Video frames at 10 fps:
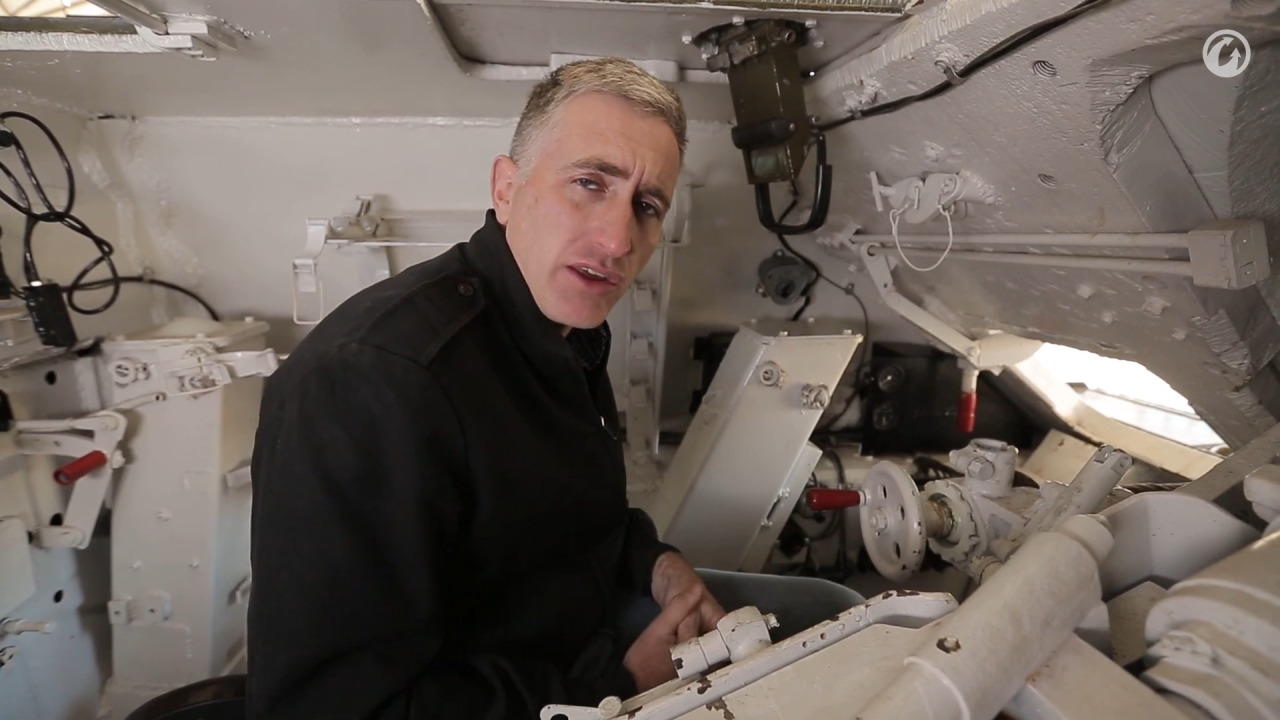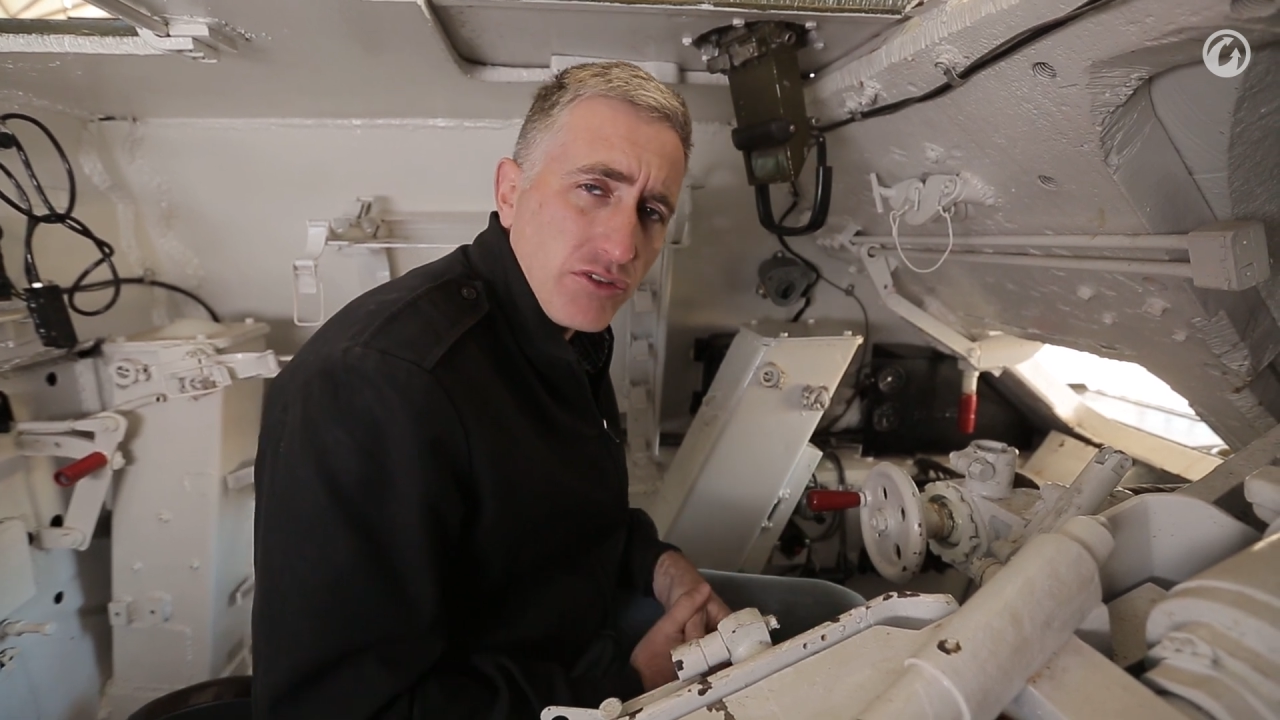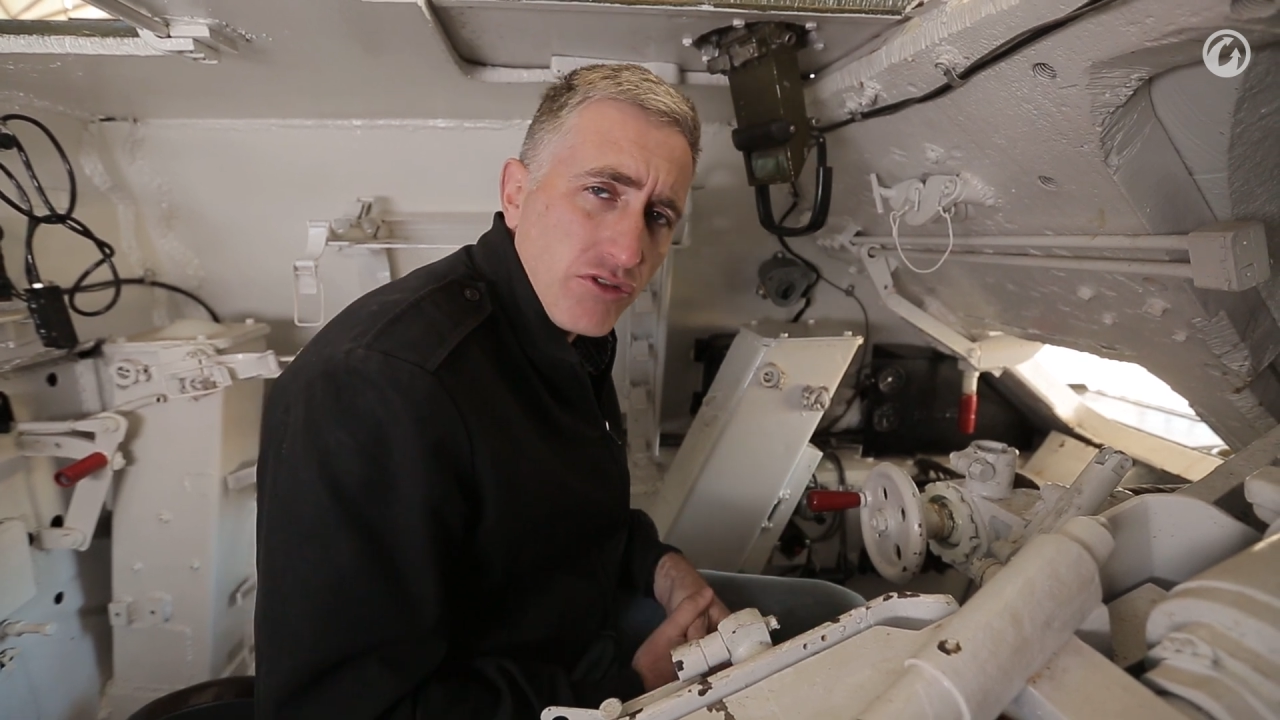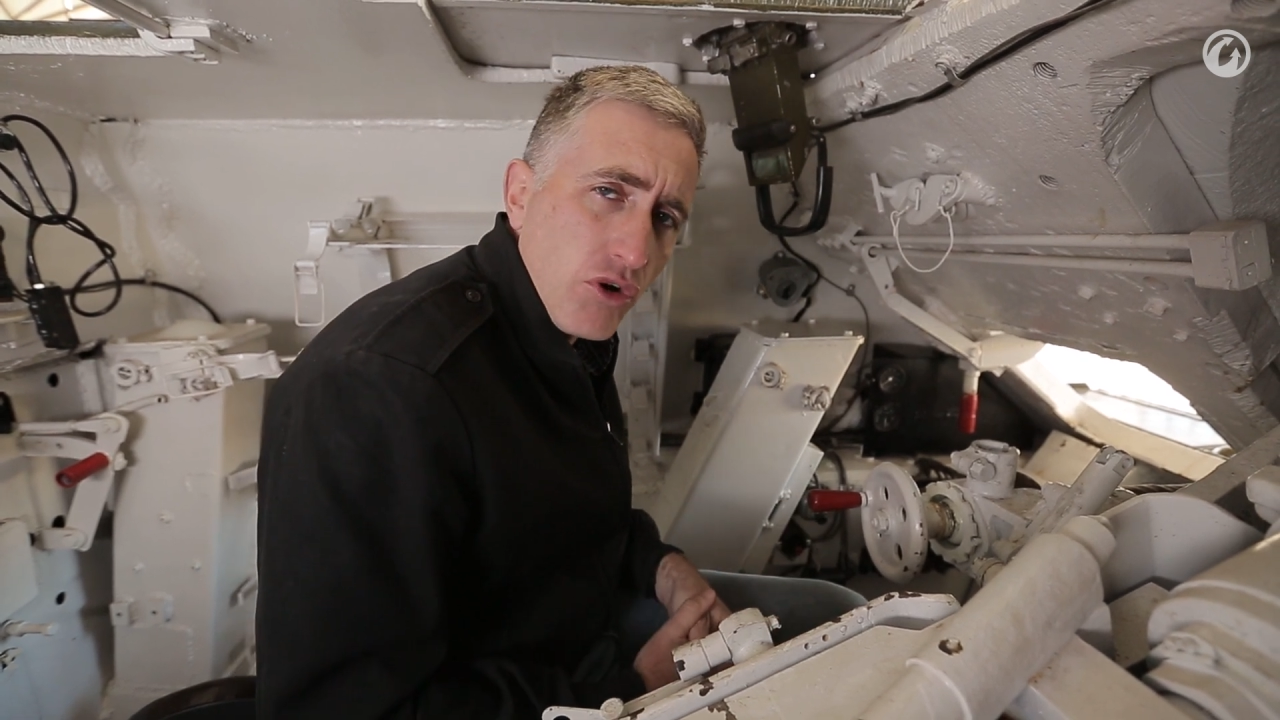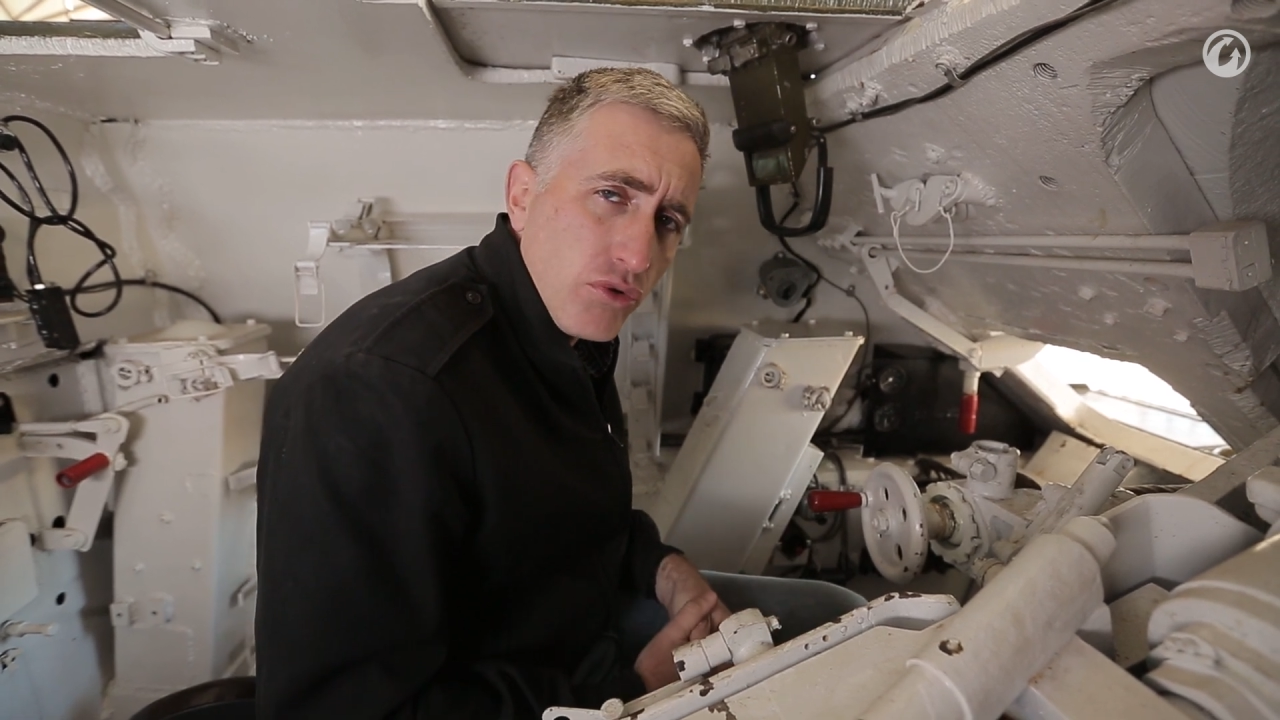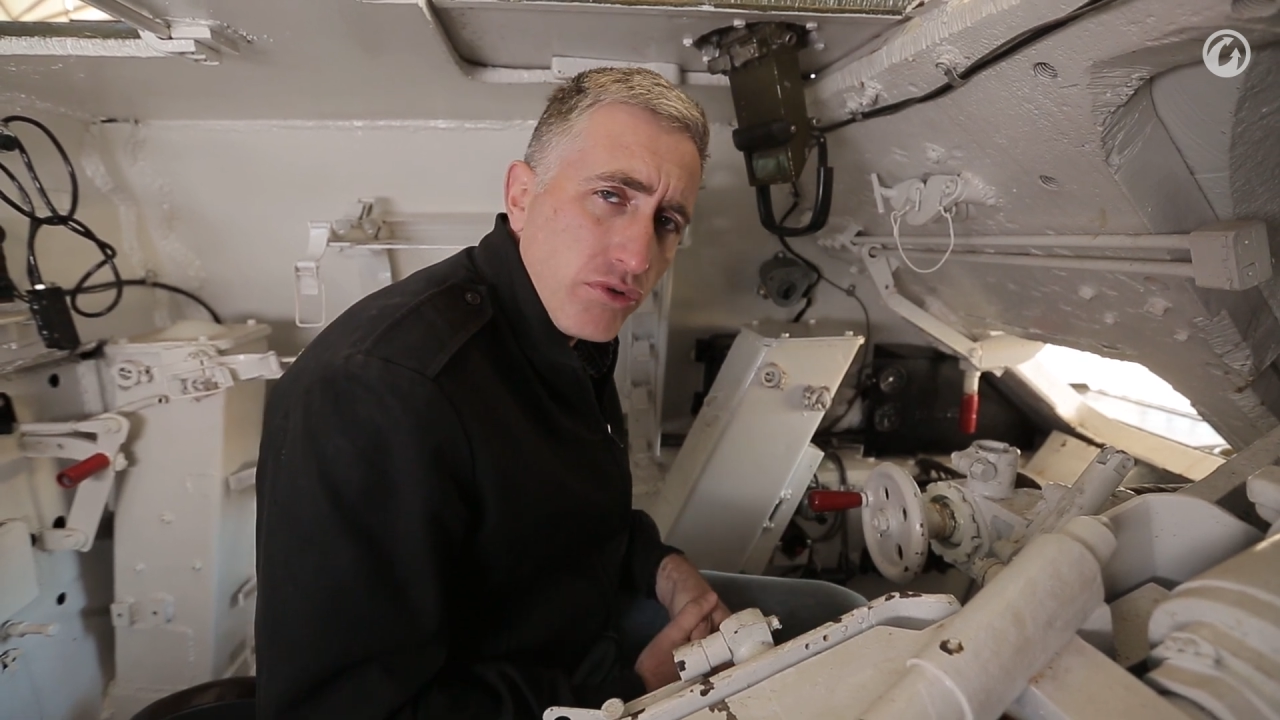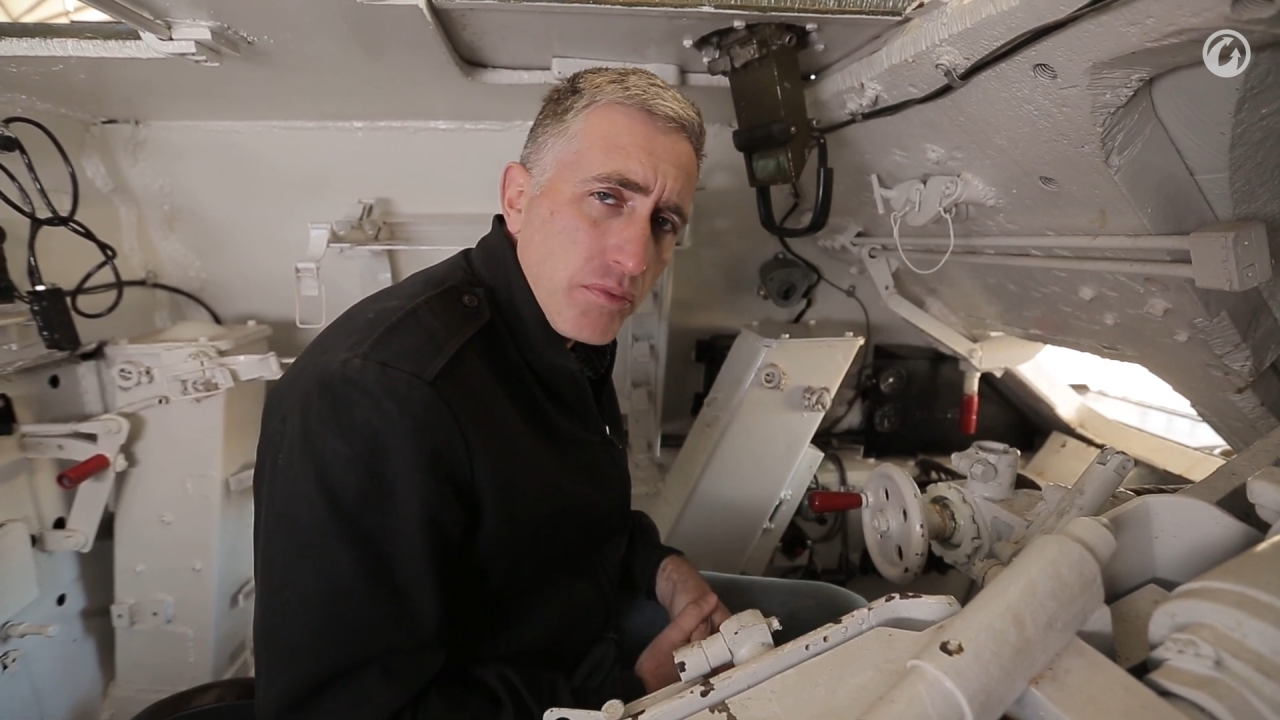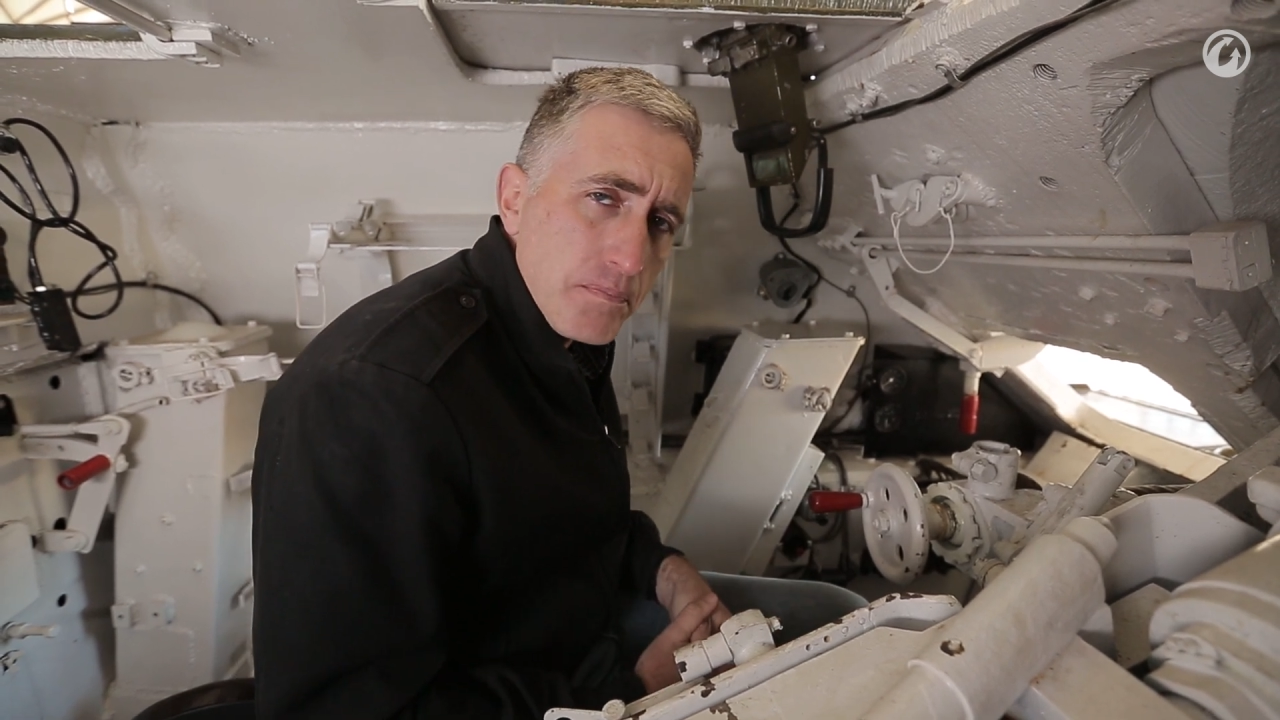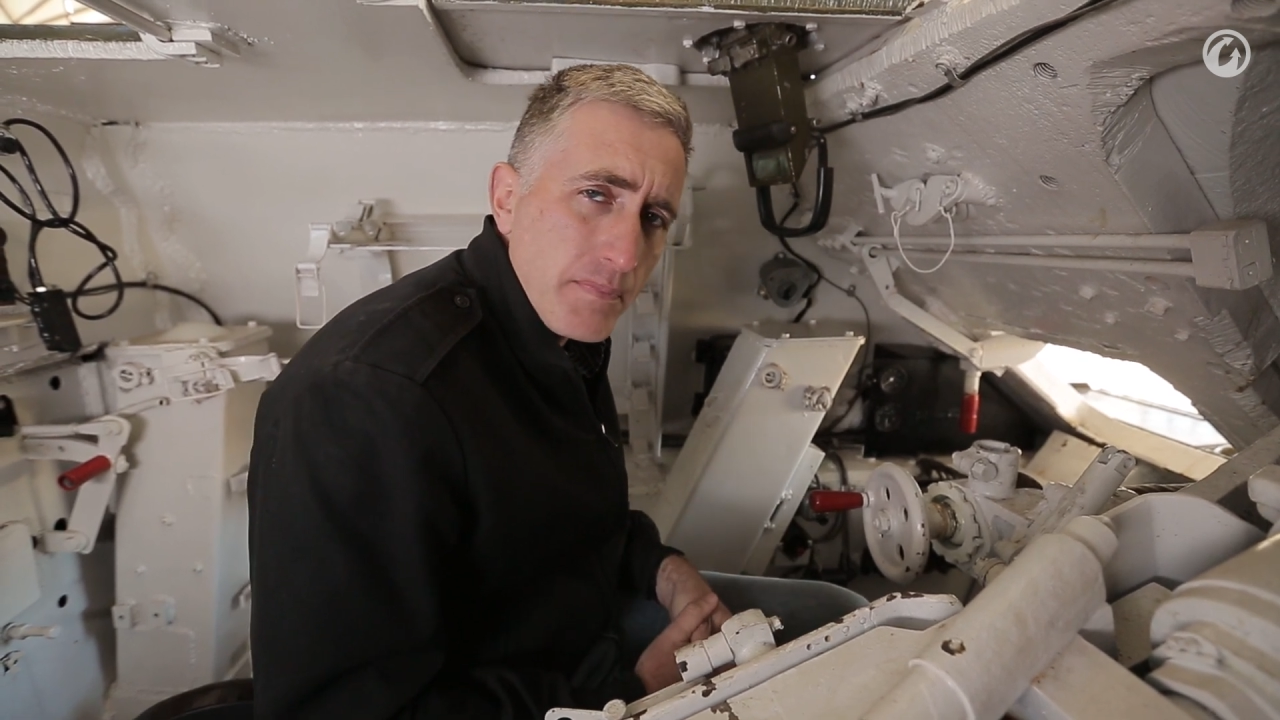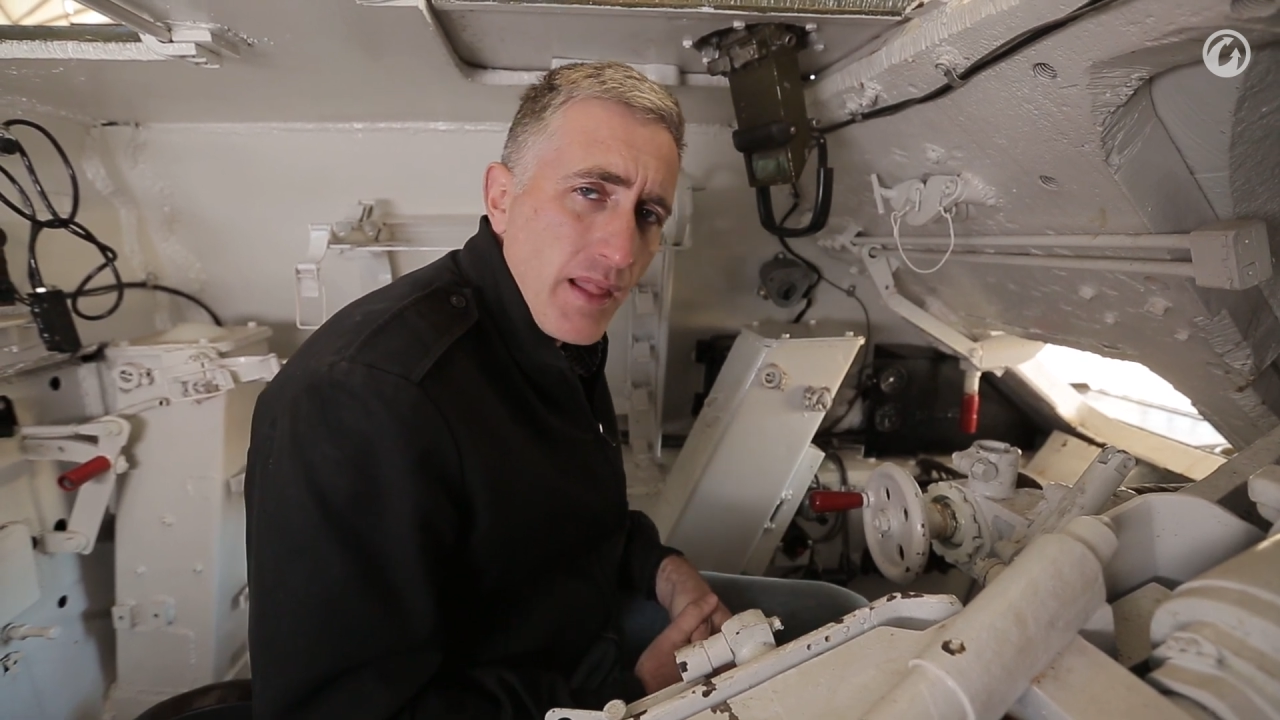controls.